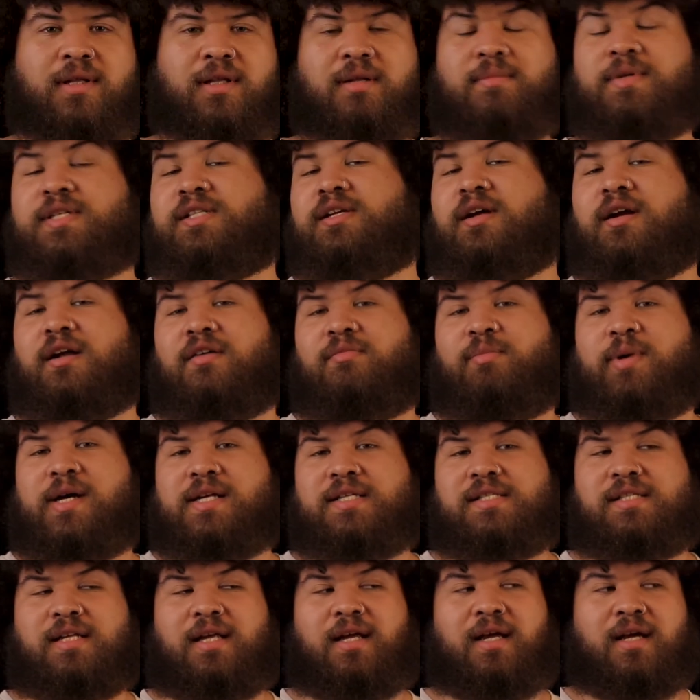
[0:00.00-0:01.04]
Let me start off by
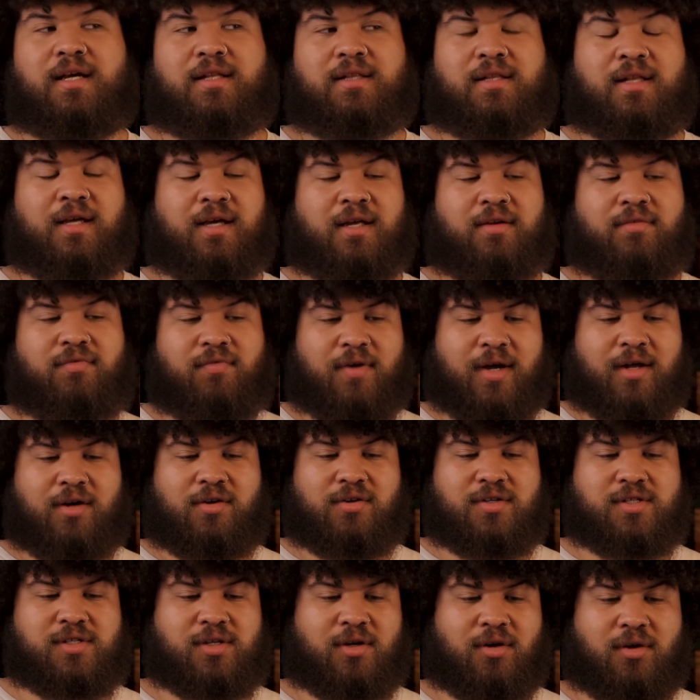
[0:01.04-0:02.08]
saying that
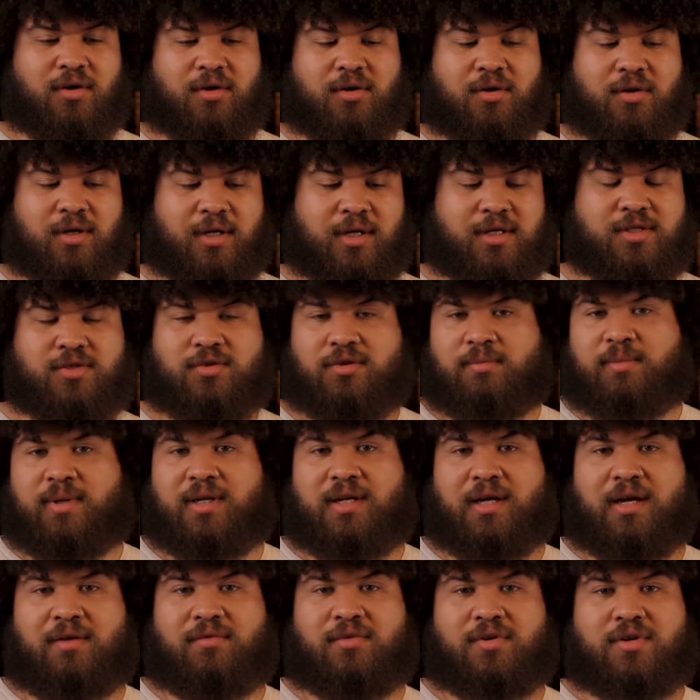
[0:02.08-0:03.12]
fighters are extremely
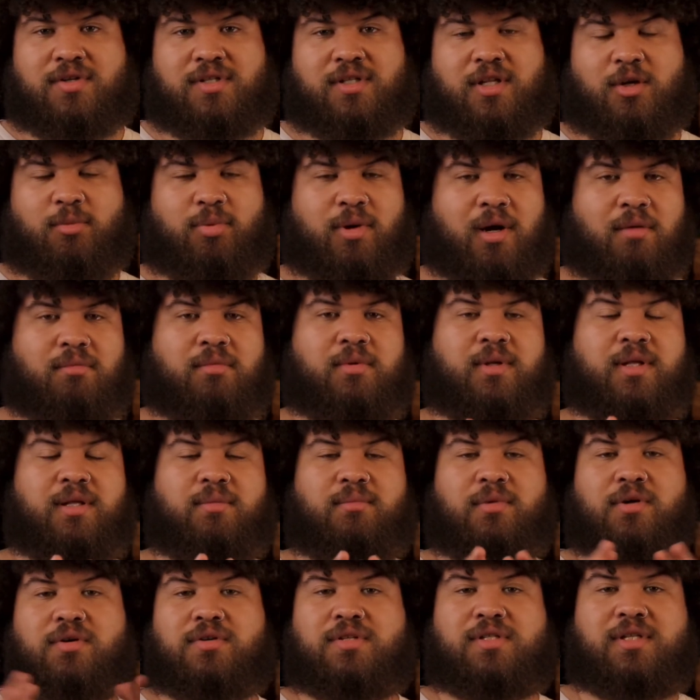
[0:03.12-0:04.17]
diverse. They're probably the
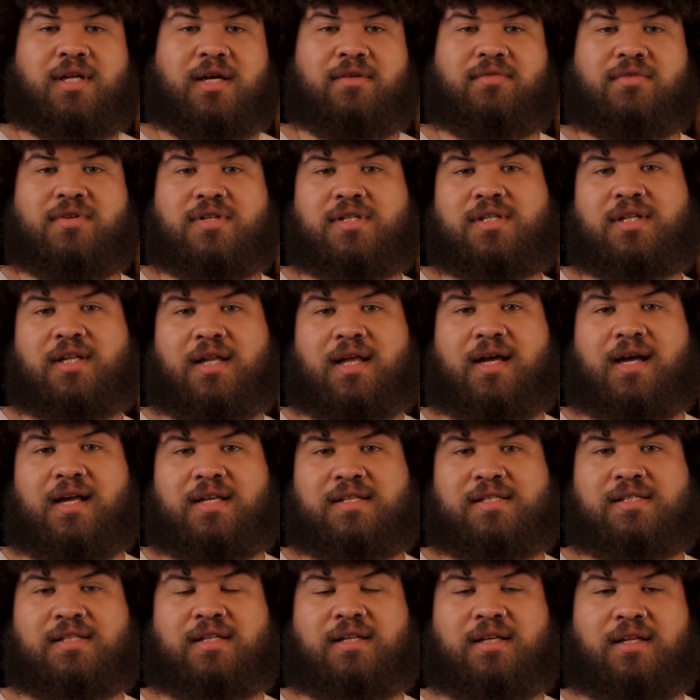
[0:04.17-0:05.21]
most diverse
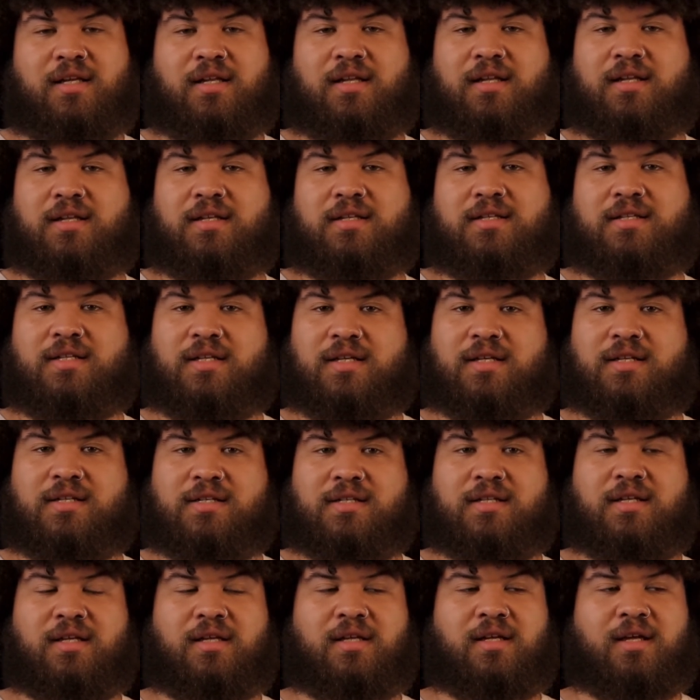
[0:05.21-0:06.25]
class in
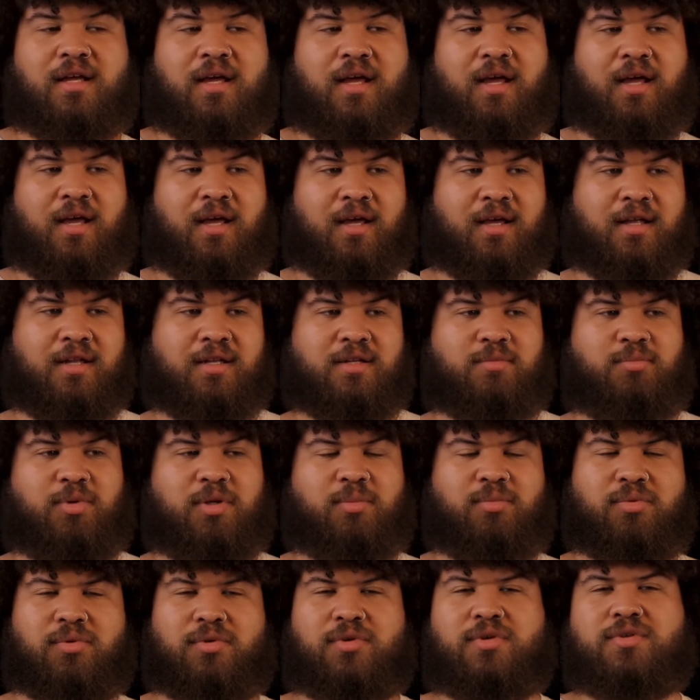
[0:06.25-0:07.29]
D&D, and
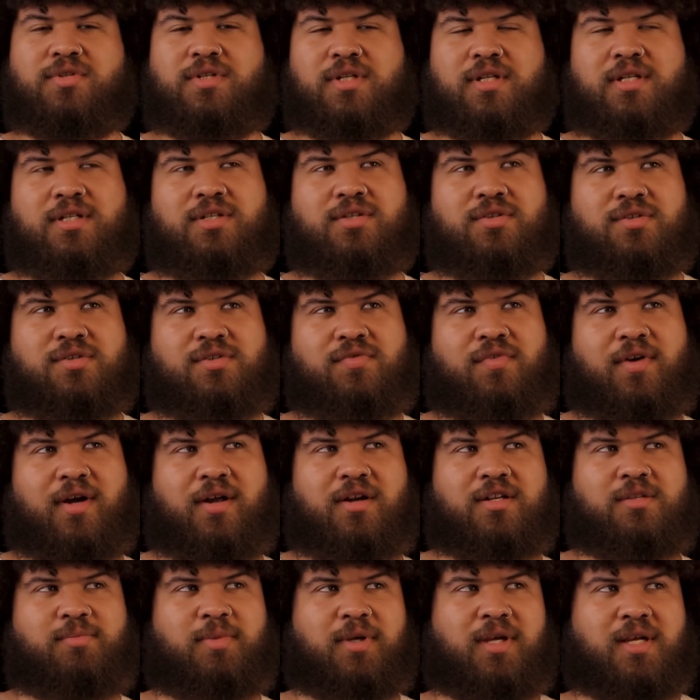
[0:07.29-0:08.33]
people usually choose
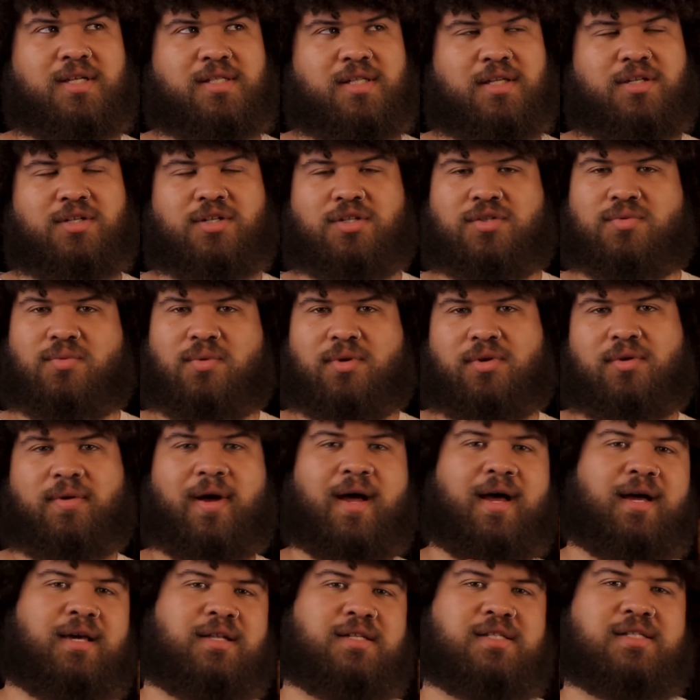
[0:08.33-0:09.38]
fighters because they just want to
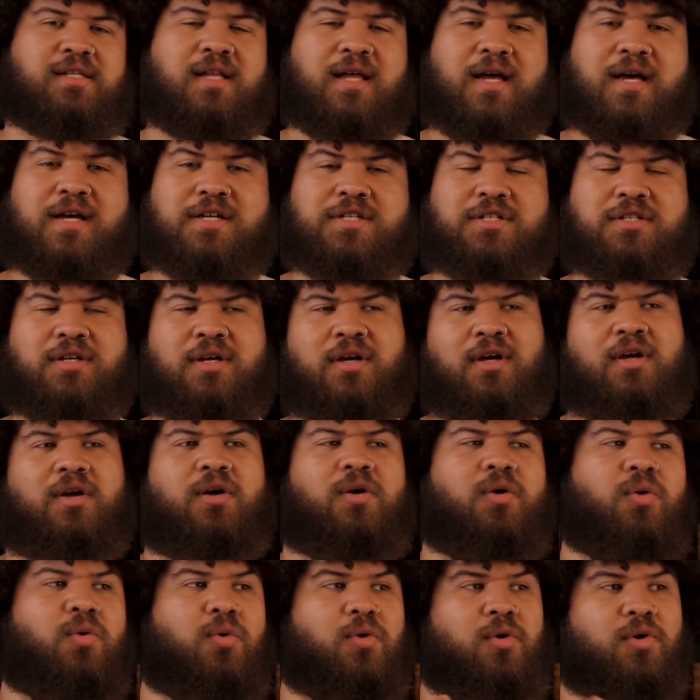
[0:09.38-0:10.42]
hack and slash,
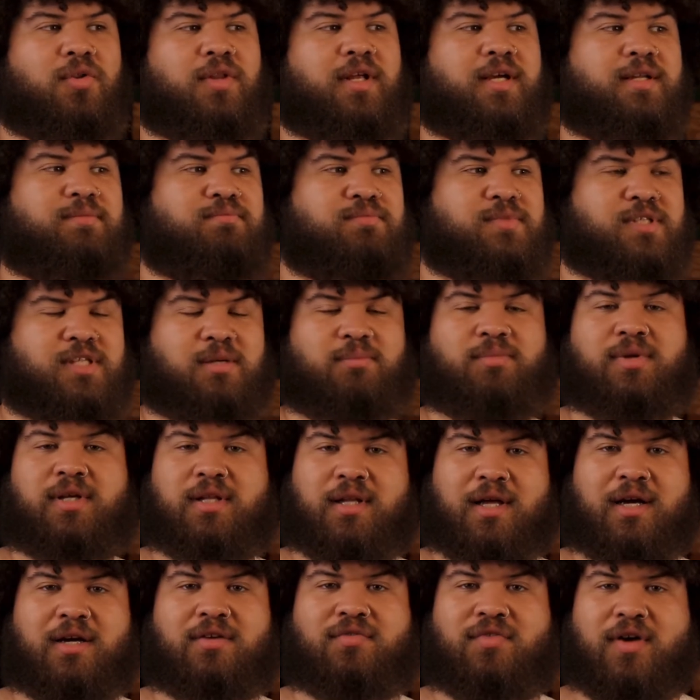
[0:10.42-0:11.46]
or they simply
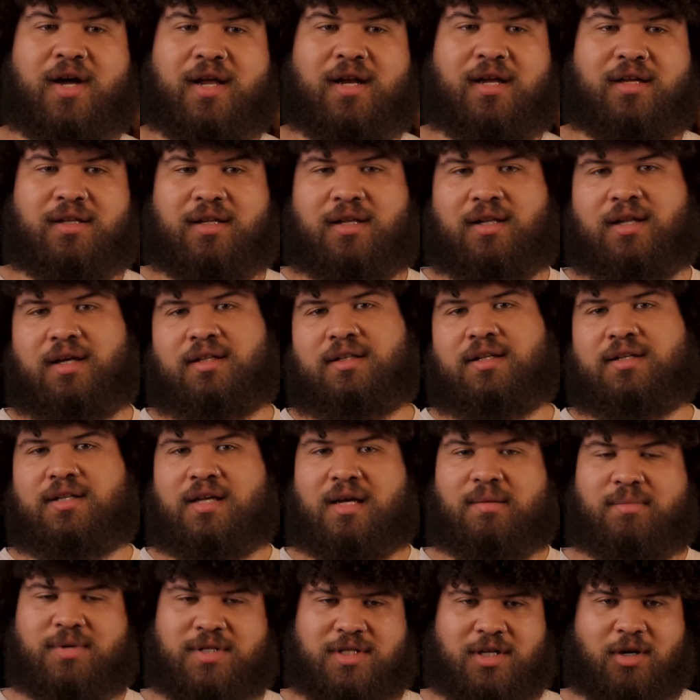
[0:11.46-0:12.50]
like fighting. They like the
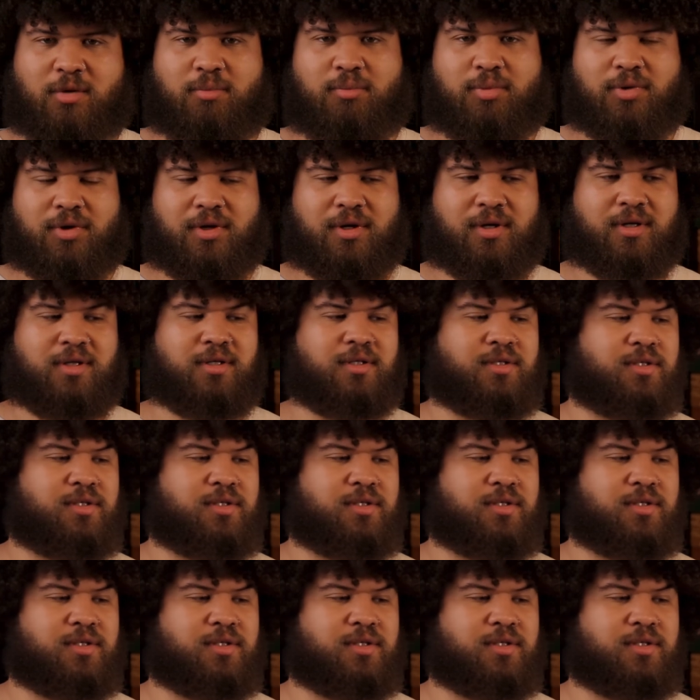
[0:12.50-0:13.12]
damage output.